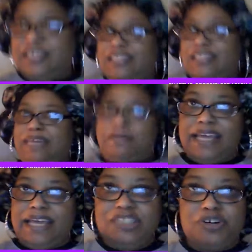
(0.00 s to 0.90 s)
that
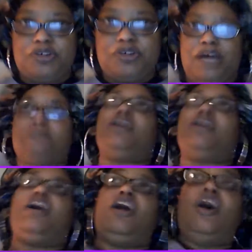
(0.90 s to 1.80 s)
plateau, I'm
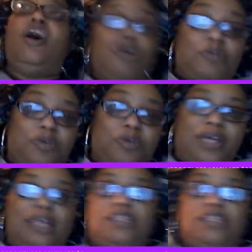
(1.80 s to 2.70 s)
gonna go.
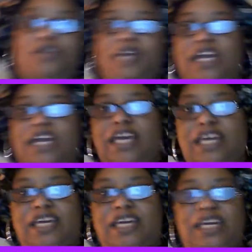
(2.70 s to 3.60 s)
So
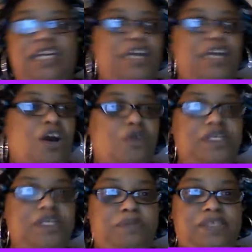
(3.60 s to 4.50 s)
he
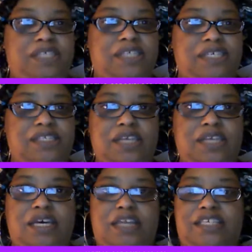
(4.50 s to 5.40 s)
always puts these
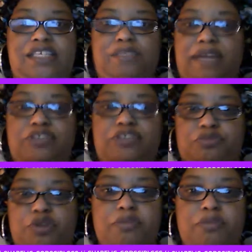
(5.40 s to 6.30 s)
major
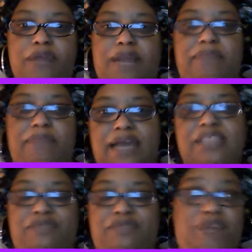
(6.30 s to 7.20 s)

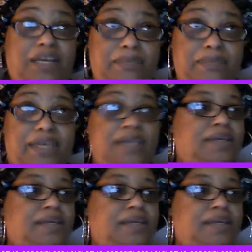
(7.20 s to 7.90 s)
roadblocks in front of me